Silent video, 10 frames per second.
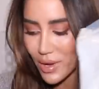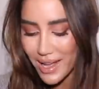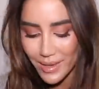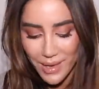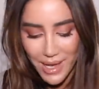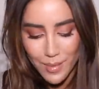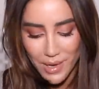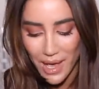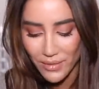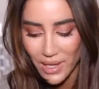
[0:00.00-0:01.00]
Well, I maybe
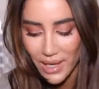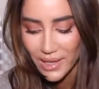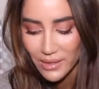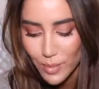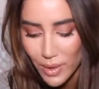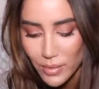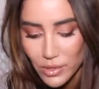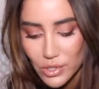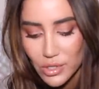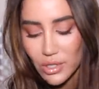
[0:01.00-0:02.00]
have a hint, but I'm
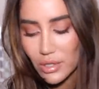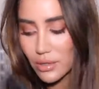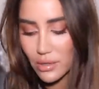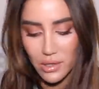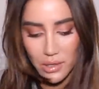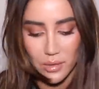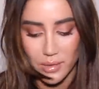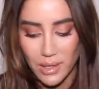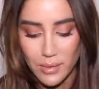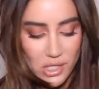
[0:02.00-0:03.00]
not sure.
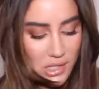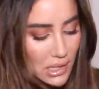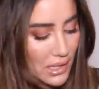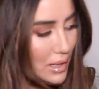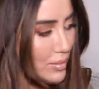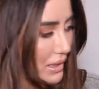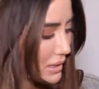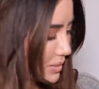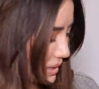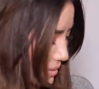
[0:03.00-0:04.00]
Let me just clean up a
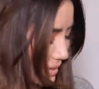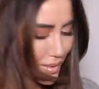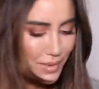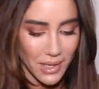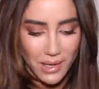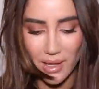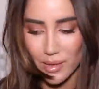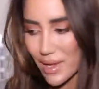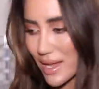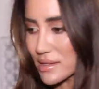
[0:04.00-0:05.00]
little bit. Maybe I made a
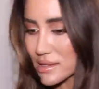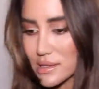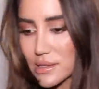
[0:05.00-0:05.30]
lot of mess. this.